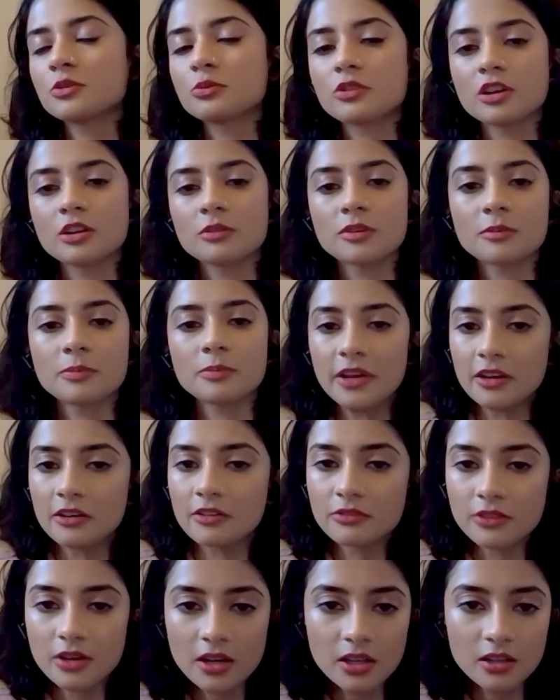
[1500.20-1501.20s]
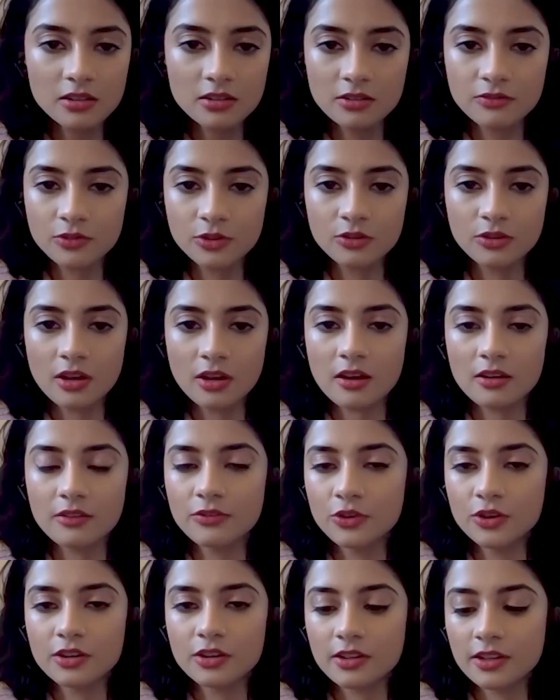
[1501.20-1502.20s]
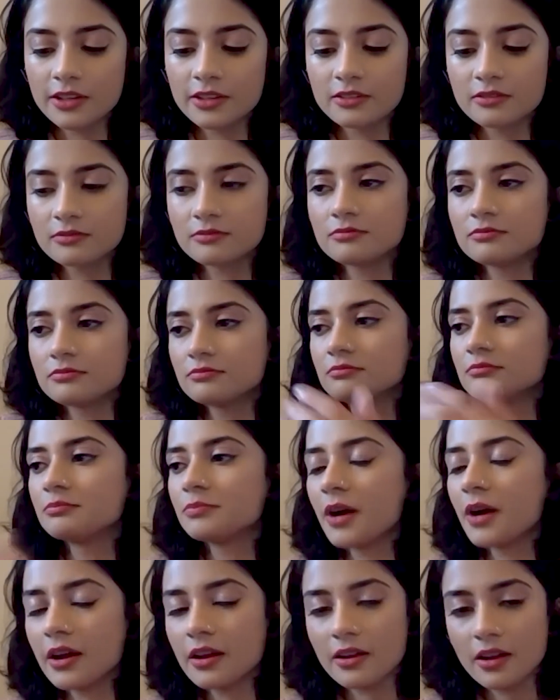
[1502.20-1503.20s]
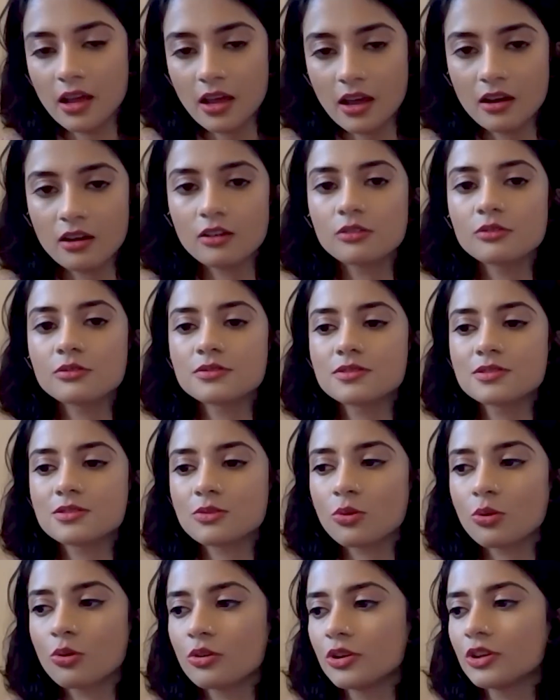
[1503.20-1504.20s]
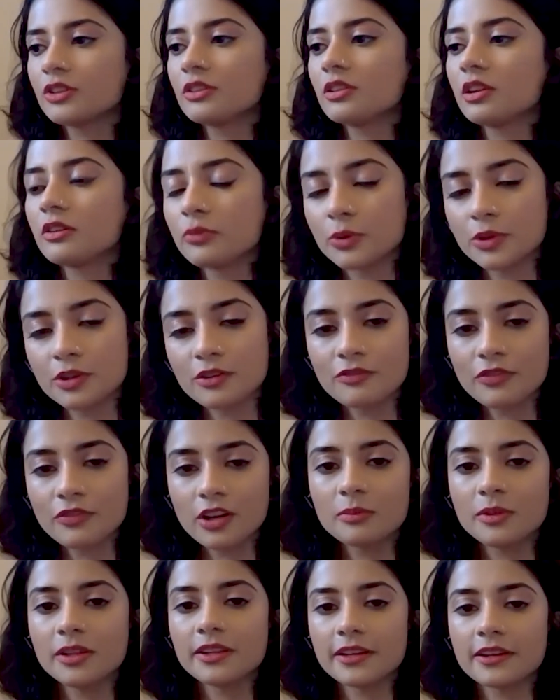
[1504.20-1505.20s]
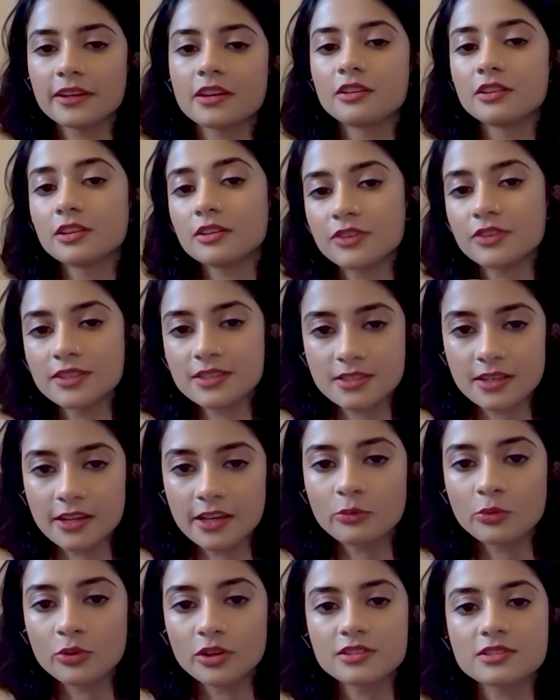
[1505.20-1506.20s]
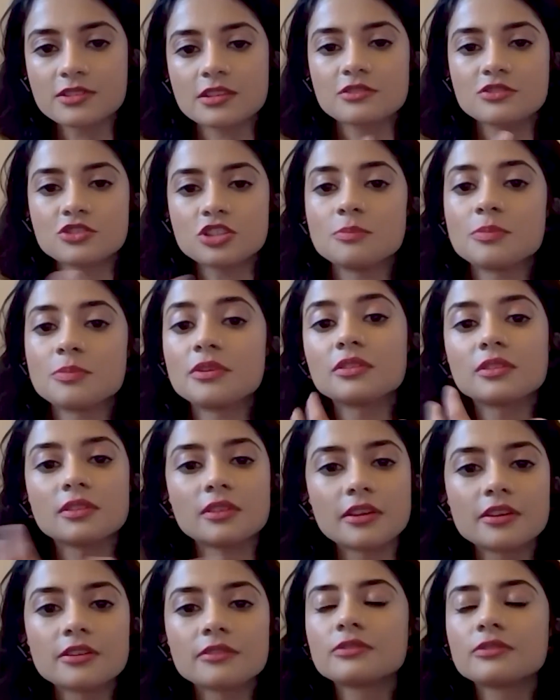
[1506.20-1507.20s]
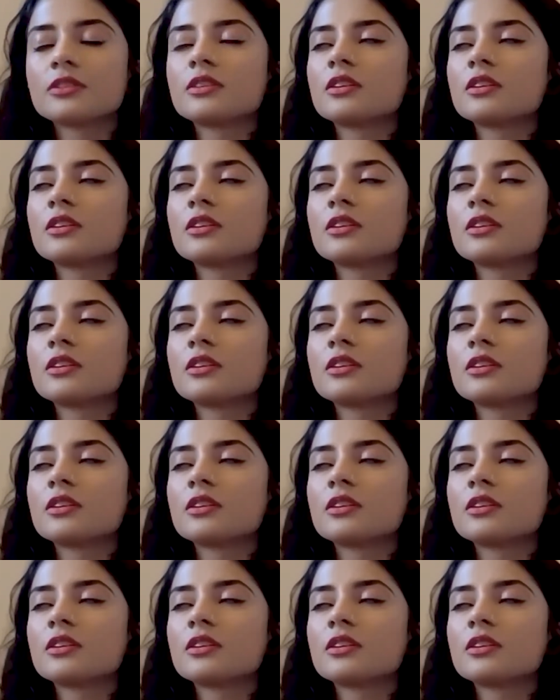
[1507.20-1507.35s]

to worry about paying rent if you can like buy a house or you can live with your family like in a different state where it's like cheaper to live.